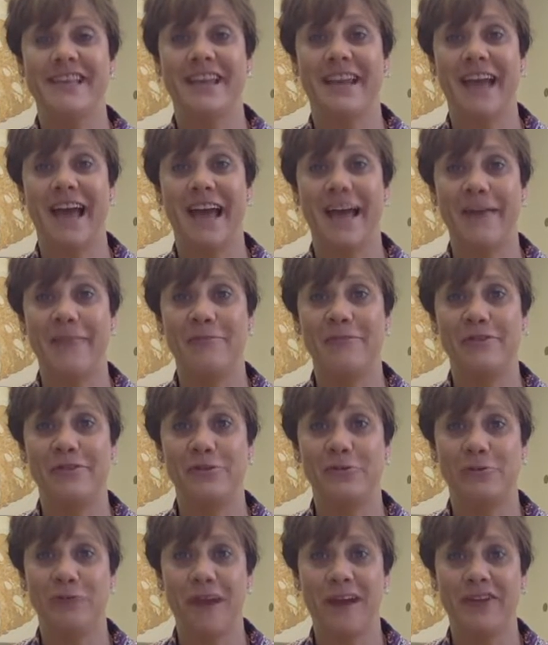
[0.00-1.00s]
and I am the
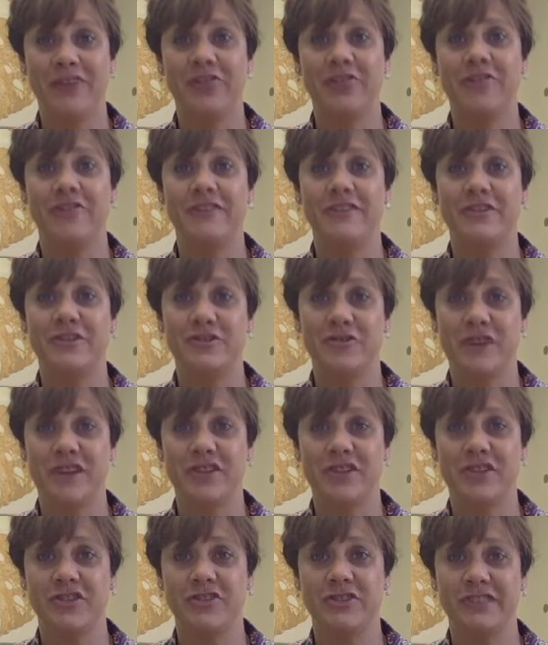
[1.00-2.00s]
Director of
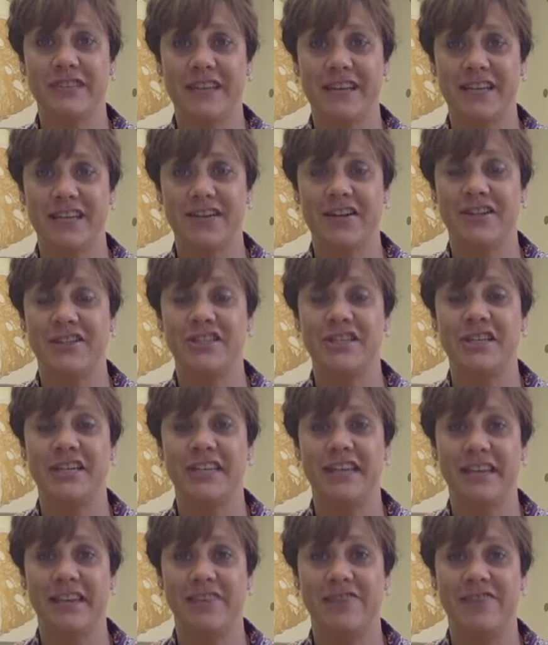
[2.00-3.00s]
Instructional Technology
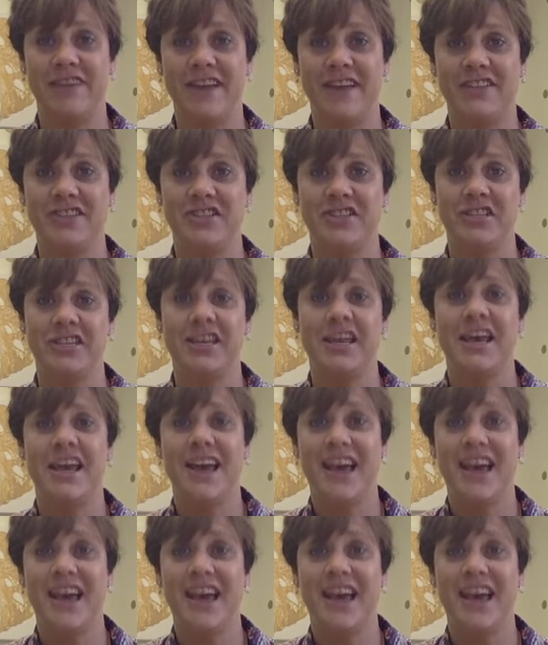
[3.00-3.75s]
and Innovation